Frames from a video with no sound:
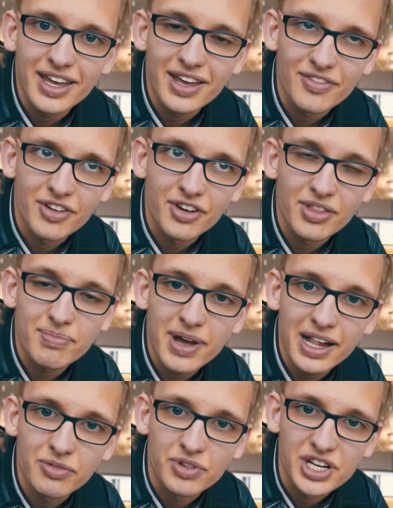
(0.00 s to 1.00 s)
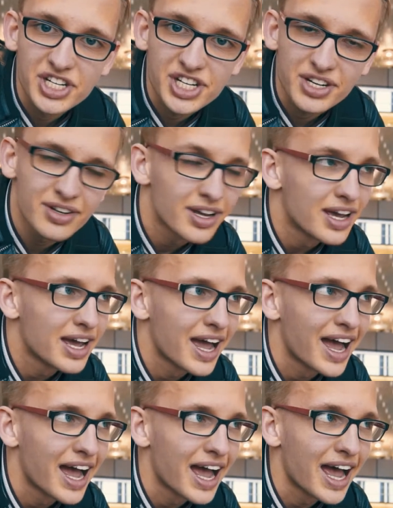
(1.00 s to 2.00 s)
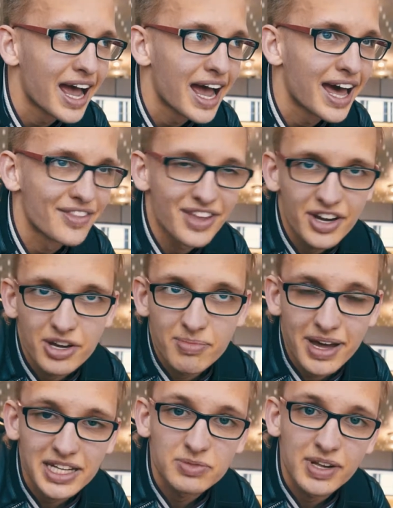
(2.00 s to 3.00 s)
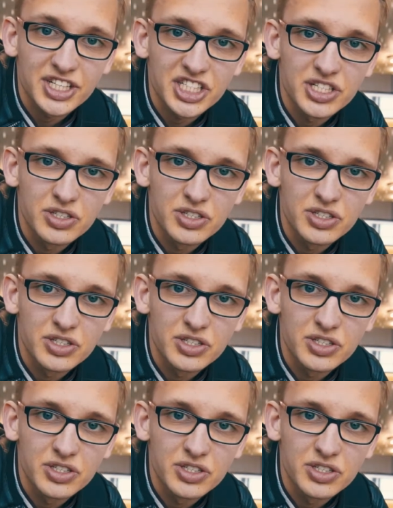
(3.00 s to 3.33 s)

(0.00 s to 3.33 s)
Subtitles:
if you're in the PAL region. And there you might as well just